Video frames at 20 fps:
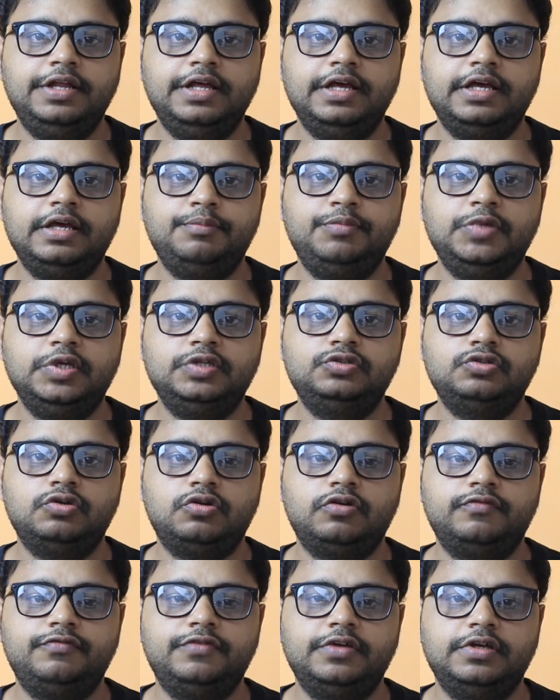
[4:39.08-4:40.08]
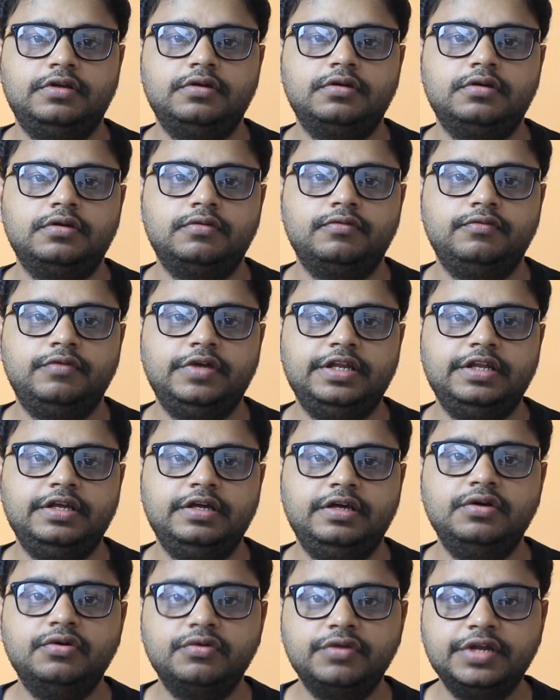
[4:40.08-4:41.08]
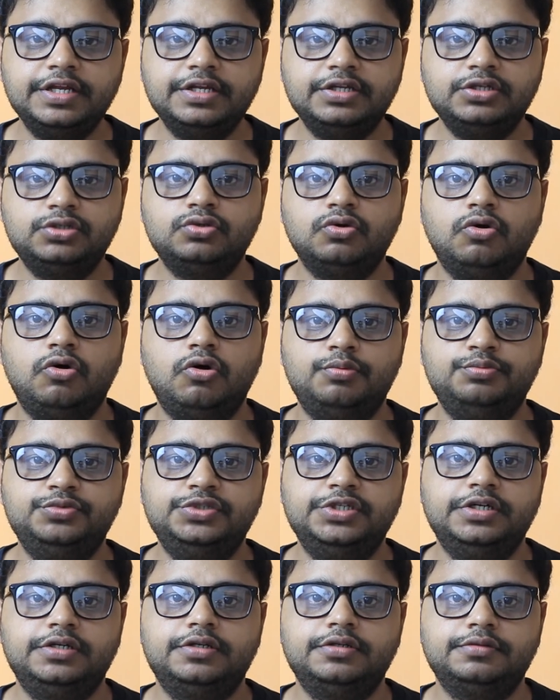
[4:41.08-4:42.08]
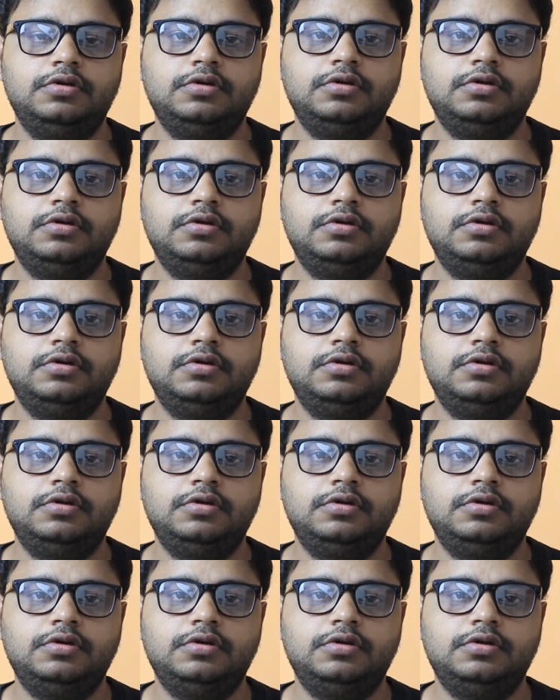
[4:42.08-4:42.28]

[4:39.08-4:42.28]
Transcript: take a picture of a very greenish object,